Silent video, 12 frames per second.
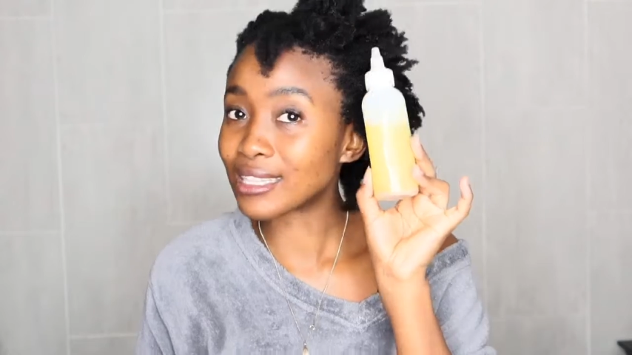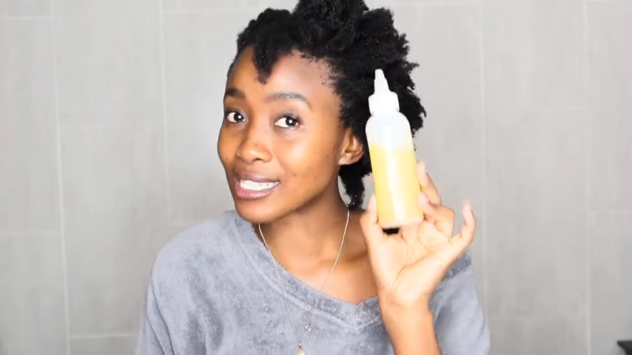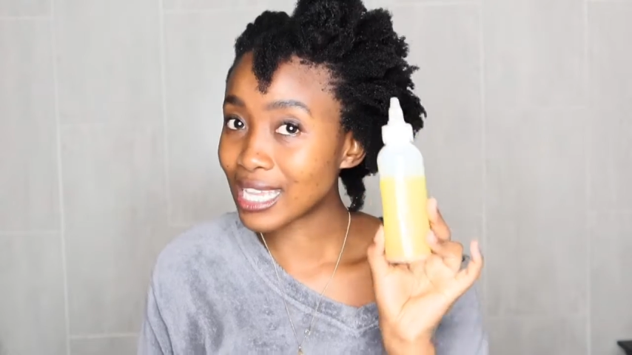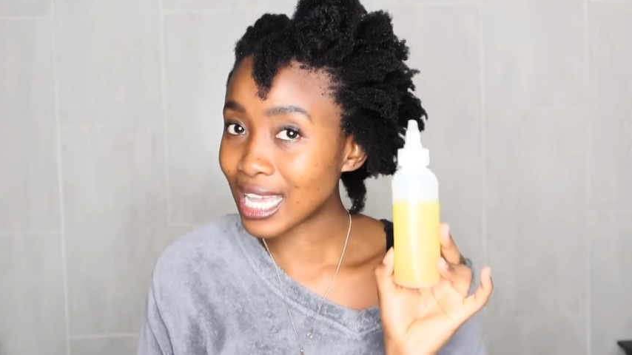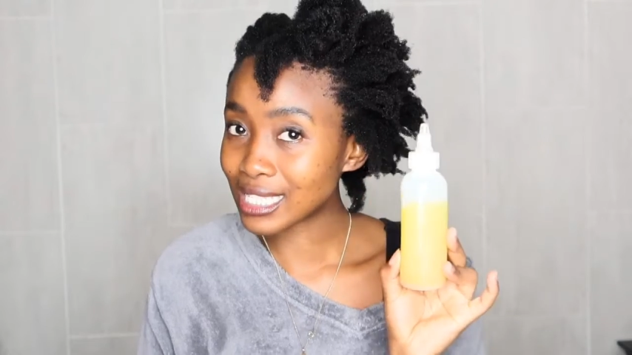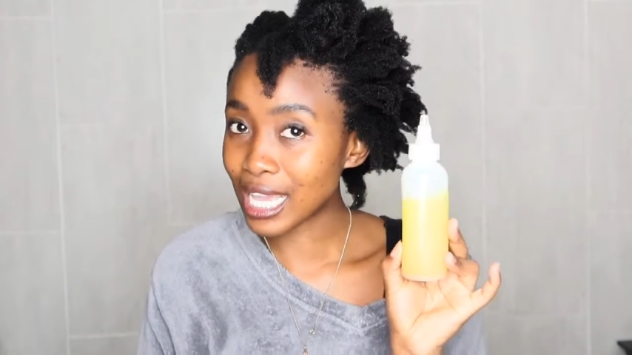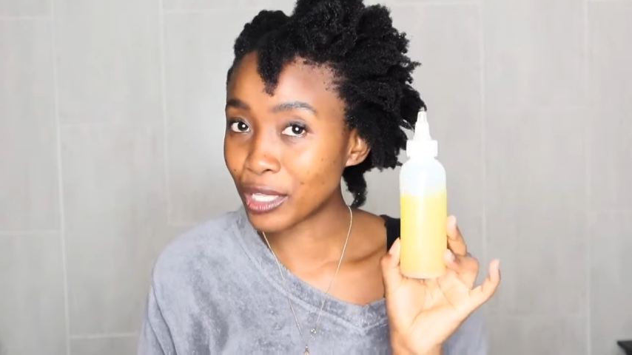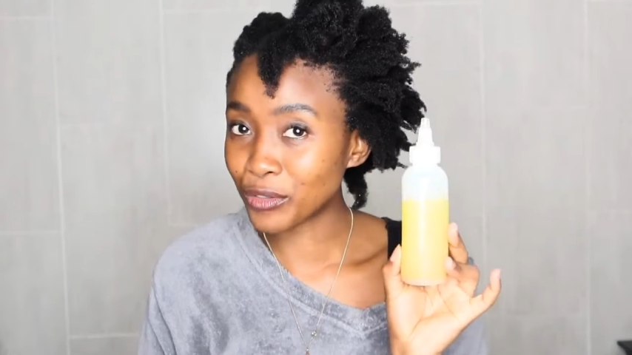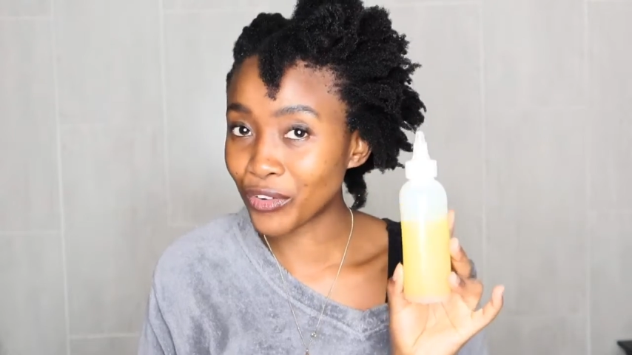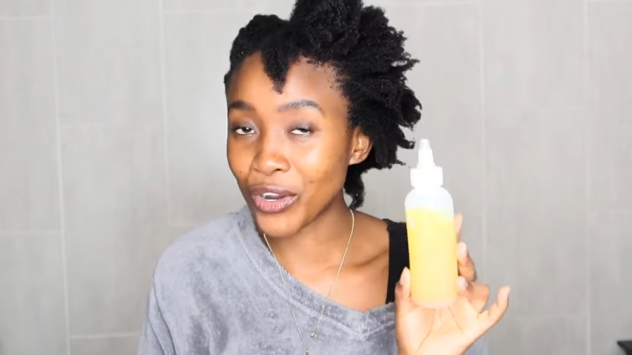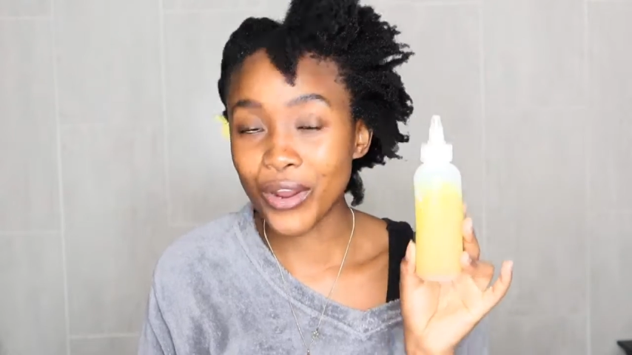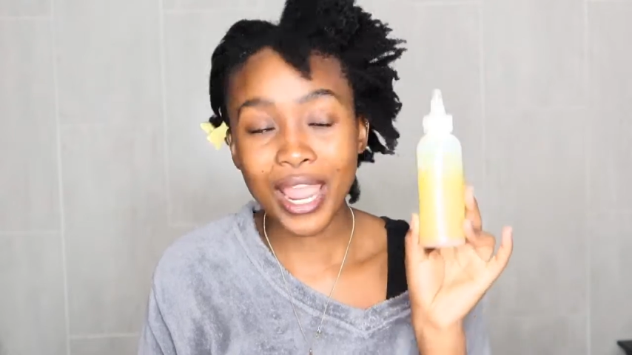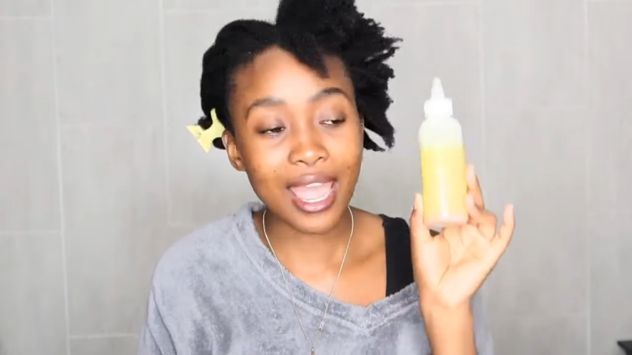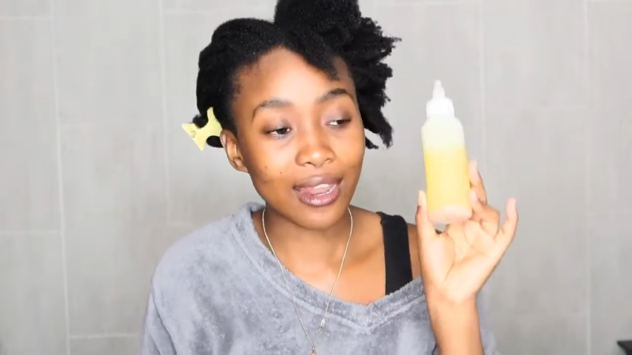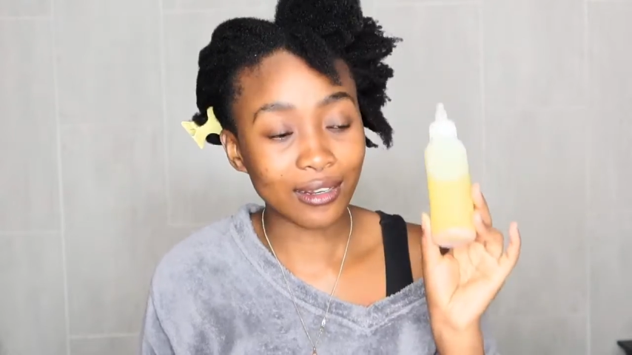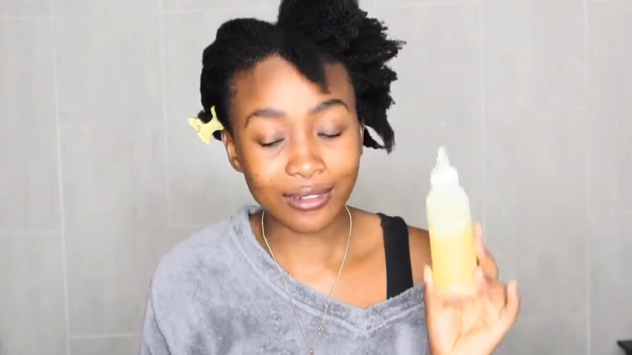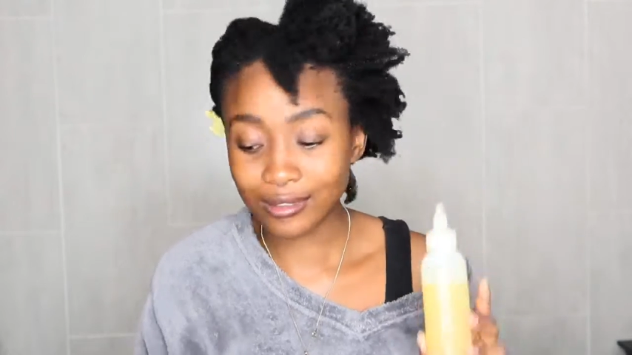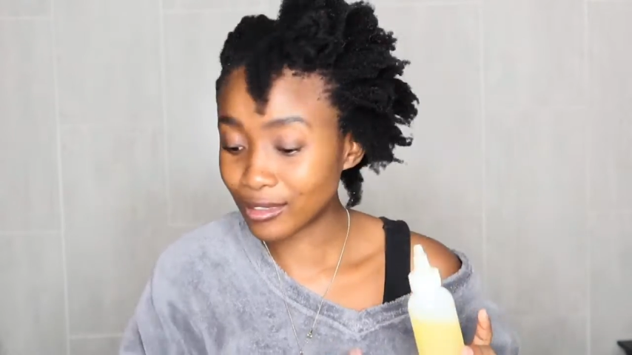this has aloe vera,
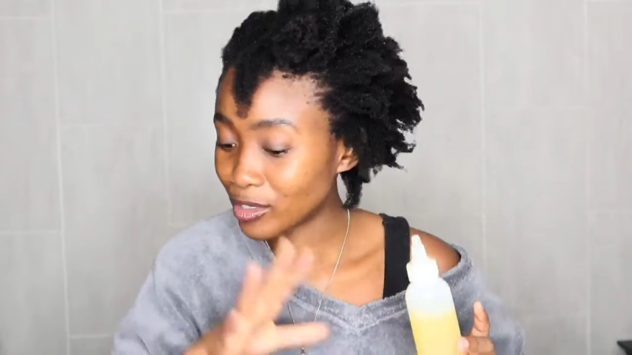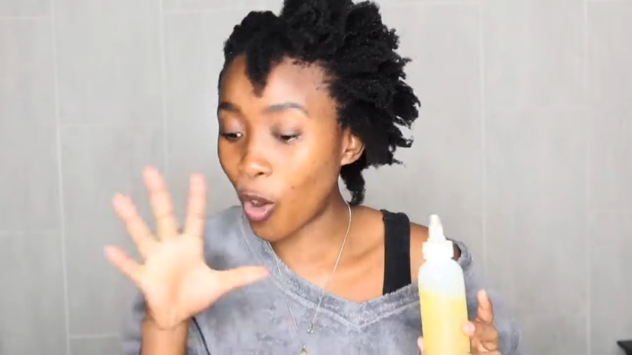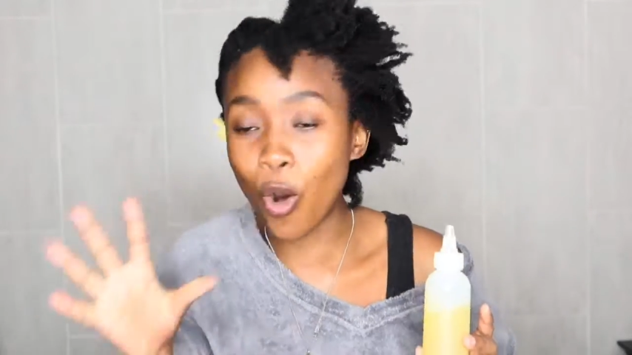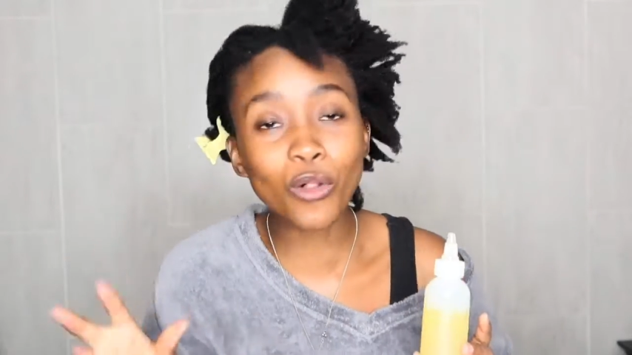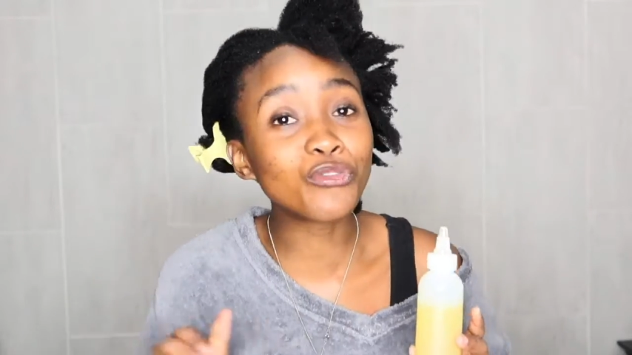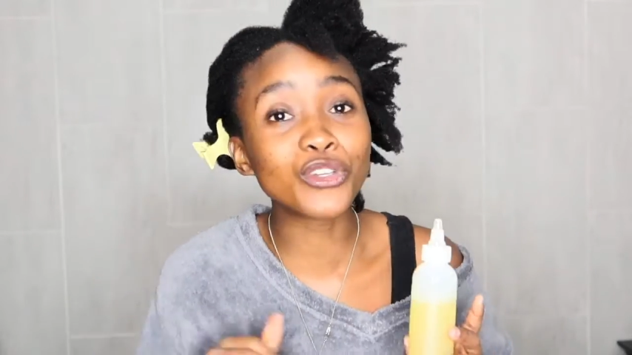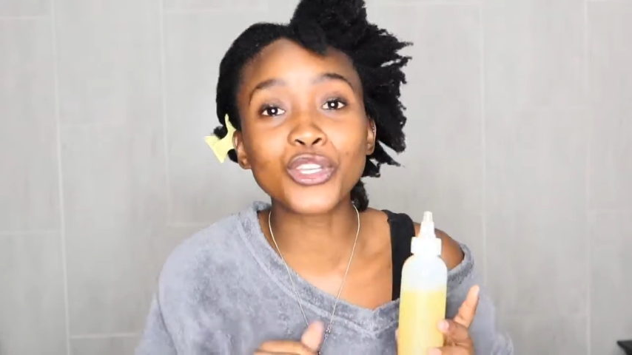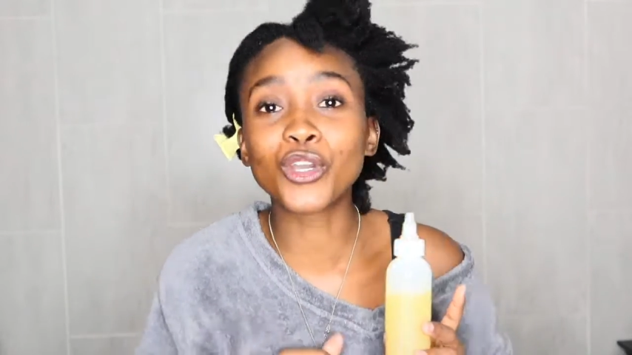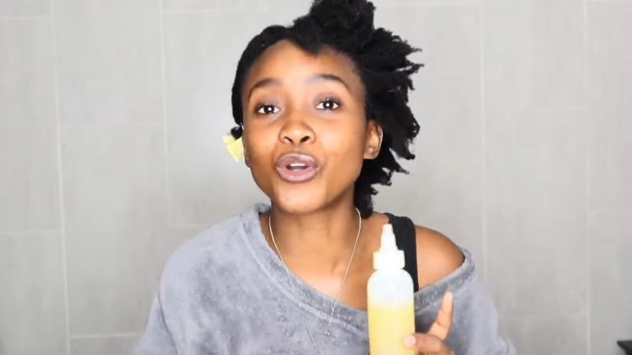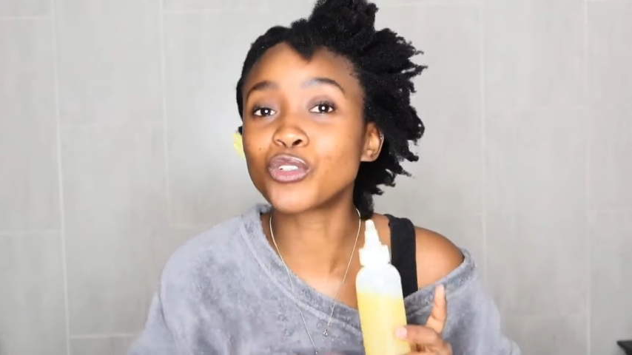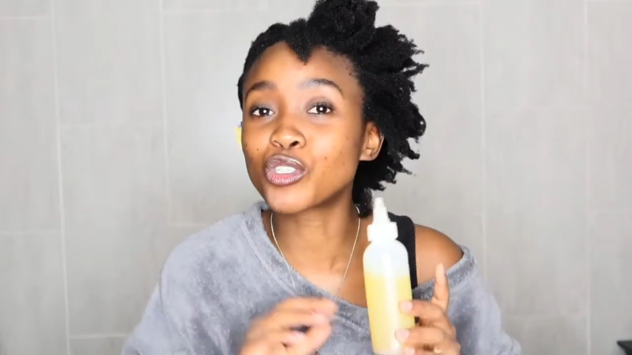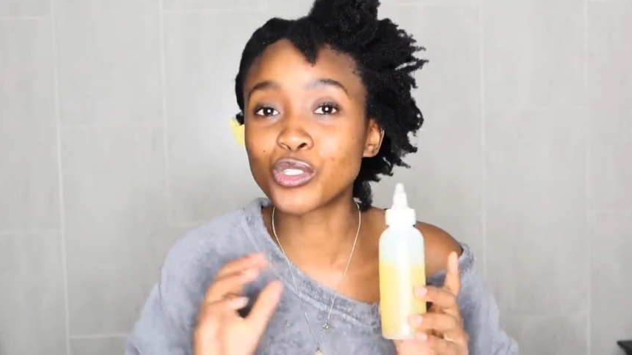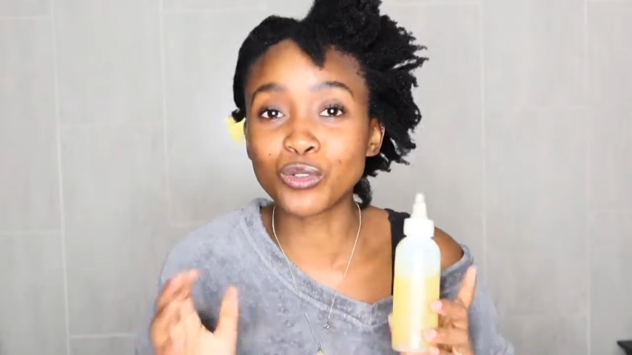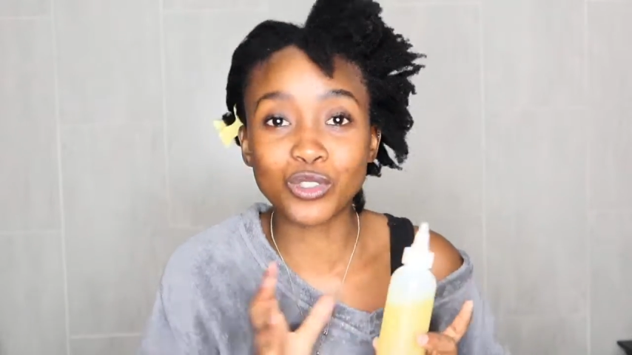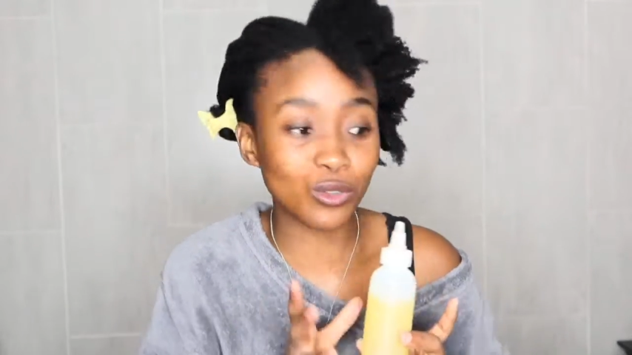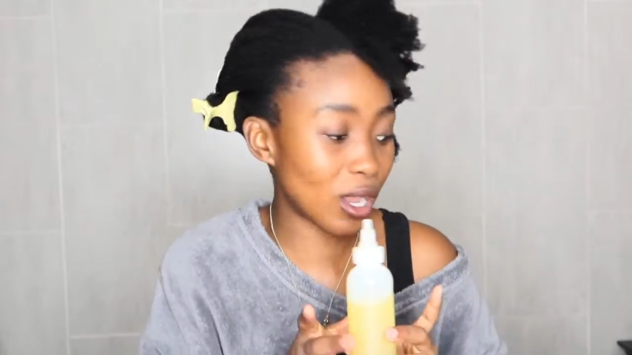and the whole video shows